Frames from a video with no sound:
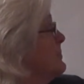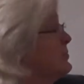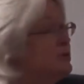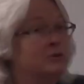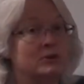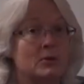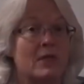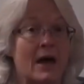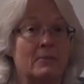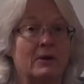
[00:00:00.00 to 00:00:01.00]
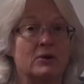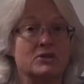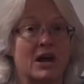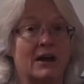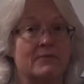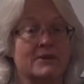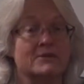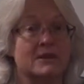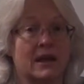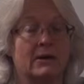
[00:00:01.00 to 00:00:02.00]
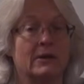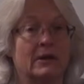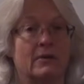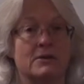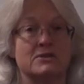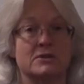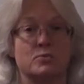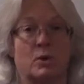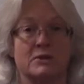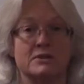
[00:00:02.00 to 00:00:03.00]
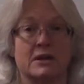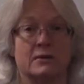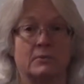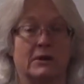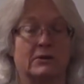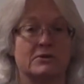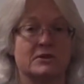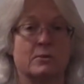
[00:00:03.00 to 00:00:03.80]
able to do that because you have this scale here that says one centimeter is